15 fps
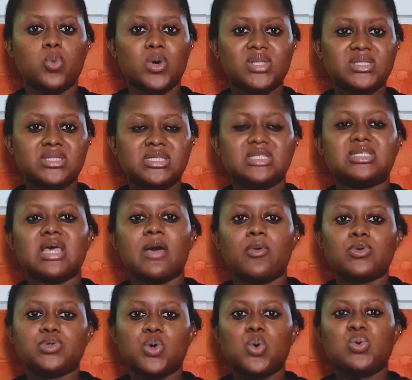wet it. I
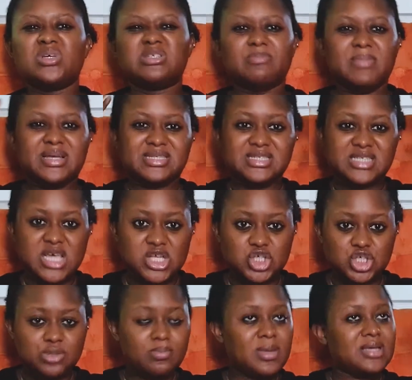was always
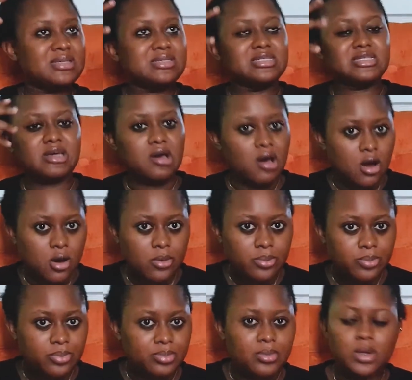massaging my scalp.
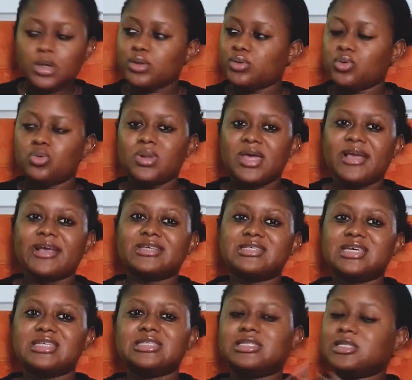You know, like I
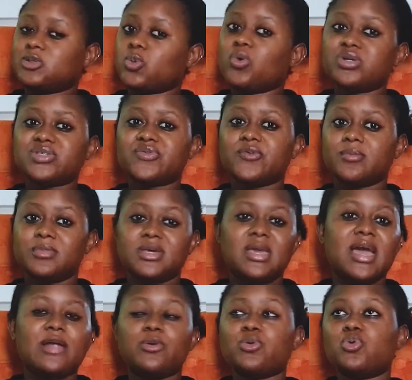said, this worked for
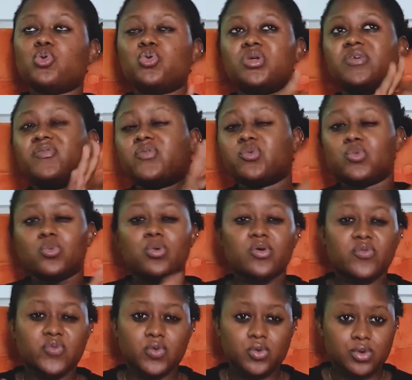me. I don't know if it will
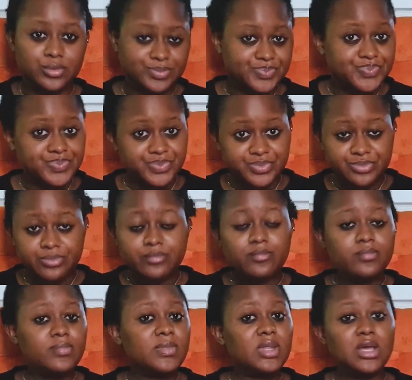work for
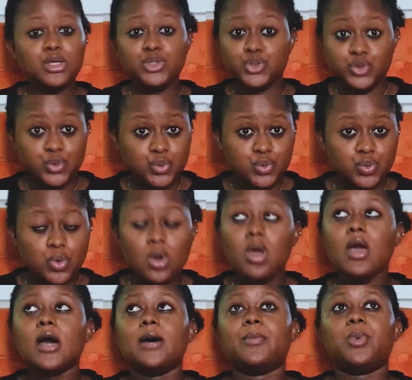you,
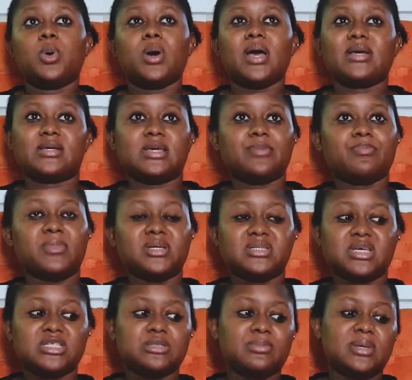but I kept
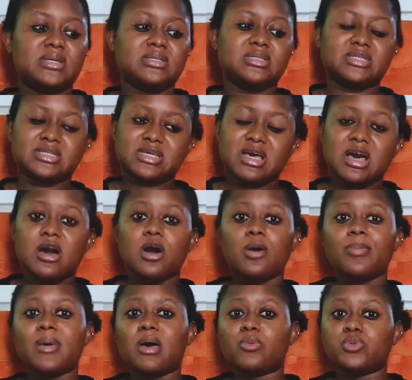massaging my
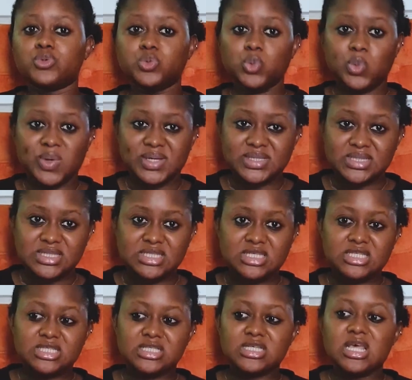scalp. I would wet it,